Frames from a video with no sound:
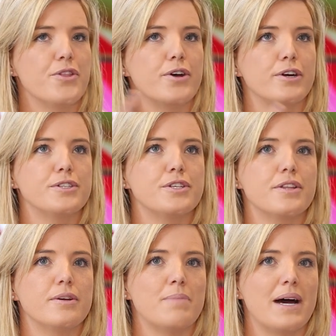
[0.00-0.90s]
Those
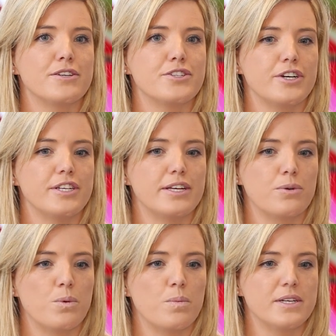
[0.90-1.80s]
are the milestones
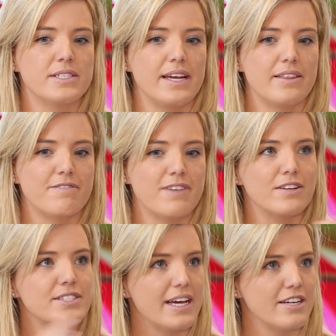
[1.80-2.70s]
that almost set the
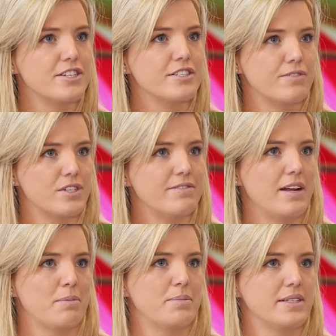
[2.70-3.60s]
foundations for
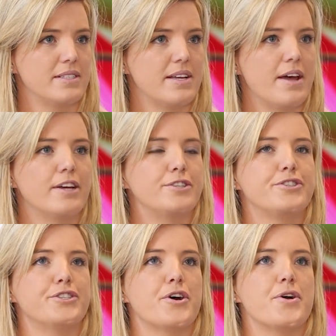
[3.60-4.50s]
development.
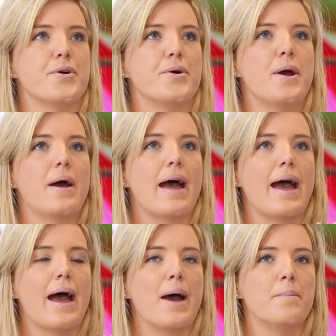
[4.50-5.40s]
So
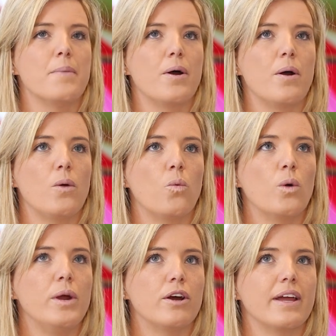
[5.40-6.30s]

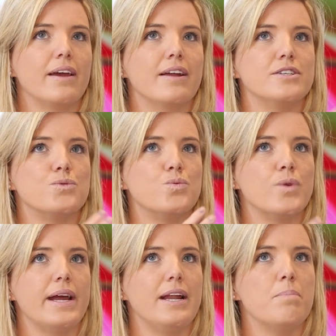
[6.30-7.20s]
what we're looking at is
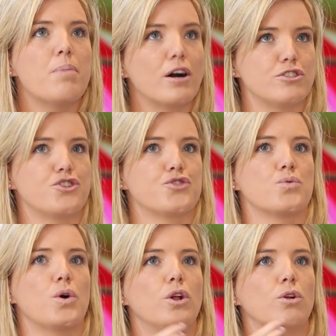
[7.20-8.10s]
really
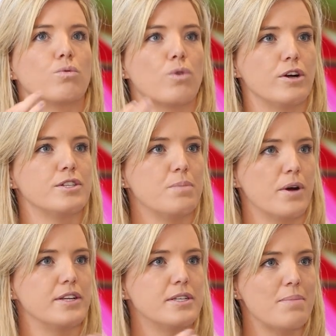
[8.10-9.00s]
postural, gross
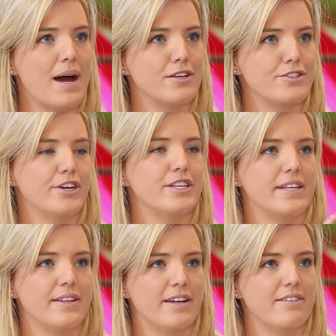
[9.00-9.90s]
motor milestones
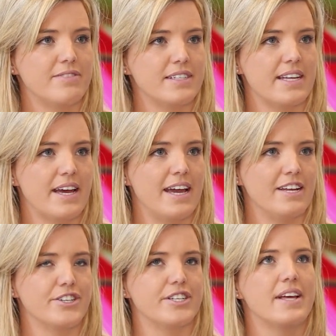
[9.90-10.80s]
in the infant
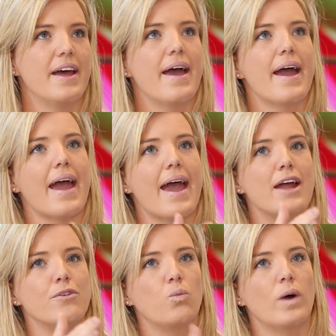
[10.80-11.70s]
ages,
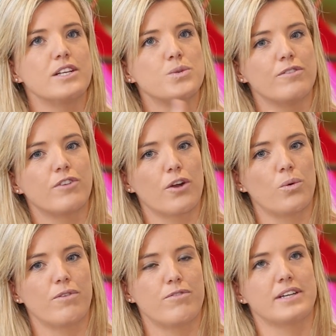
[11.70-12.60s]
and once we've got
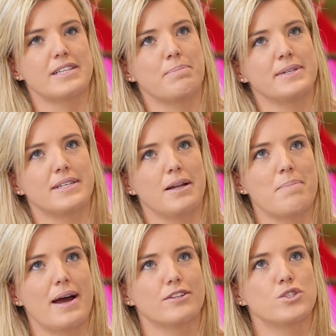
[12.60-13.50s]
all of those up until
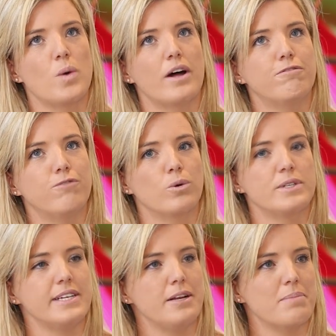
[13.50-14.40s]
about 12,
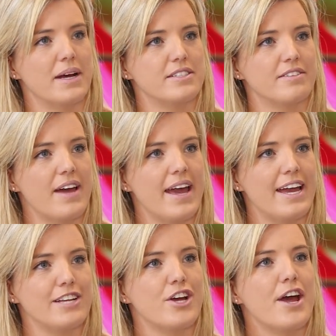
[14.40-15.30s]
14 months of
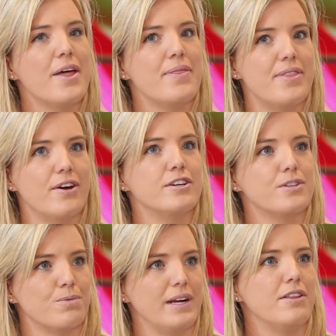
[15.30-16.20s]
age, those
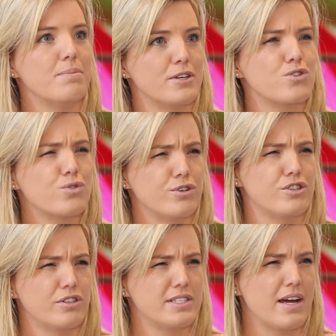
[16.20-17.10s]
are really the most
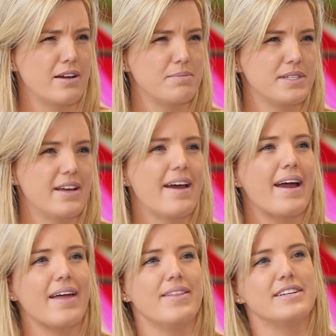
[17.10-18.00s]
crucial times,
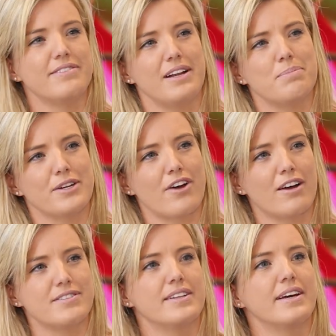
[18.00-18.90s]
and then development
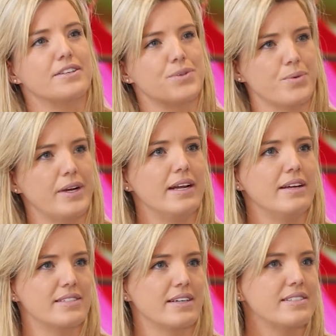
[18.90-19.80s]
after that is
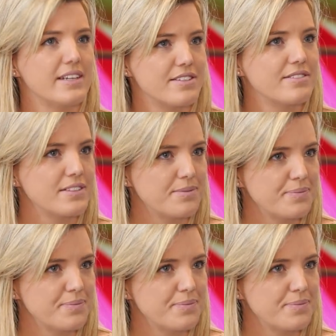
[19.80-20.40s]
really successful.